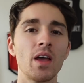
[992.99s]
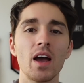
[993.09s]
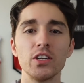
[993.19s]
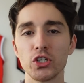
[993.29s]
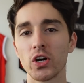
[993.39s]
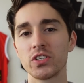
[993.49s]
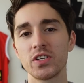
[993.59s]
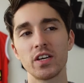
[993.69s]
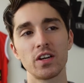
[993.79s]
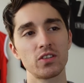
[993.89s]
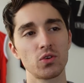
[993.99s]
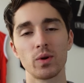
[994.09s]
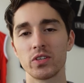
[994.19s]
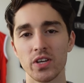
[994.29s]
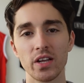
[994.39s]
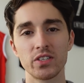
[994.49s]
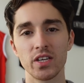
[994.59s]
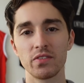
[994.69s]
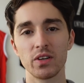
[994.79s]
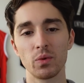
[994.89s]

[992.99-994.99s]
And Joycey, and as always, Saints TV